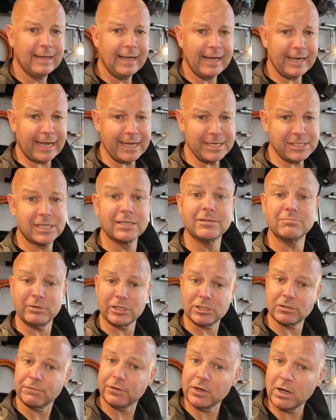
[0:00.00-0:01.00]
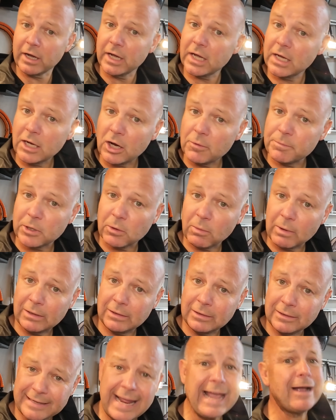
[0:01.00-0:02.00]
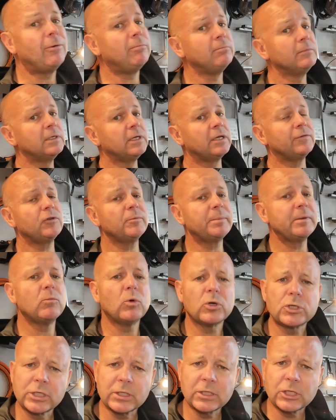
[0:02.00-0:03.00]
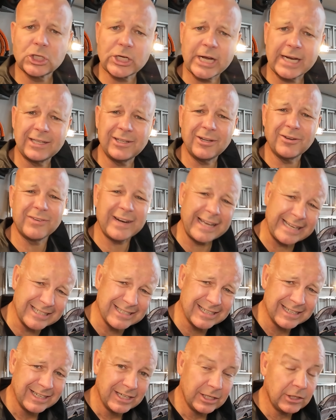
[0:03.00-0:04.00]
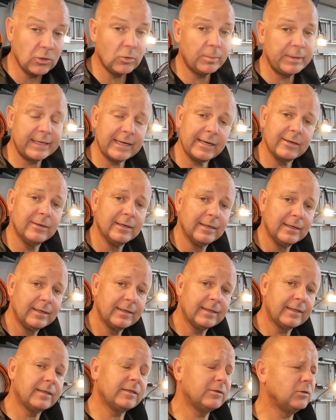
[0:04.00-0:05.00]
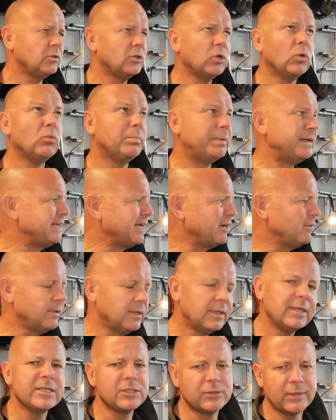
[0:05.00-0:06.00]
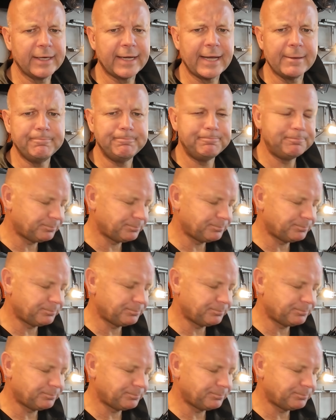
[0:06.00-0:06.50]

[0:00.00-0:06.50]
Hey kids, Mr. Fly here, hope you're well. Now, if you've been watching the channel of late, let's do it again.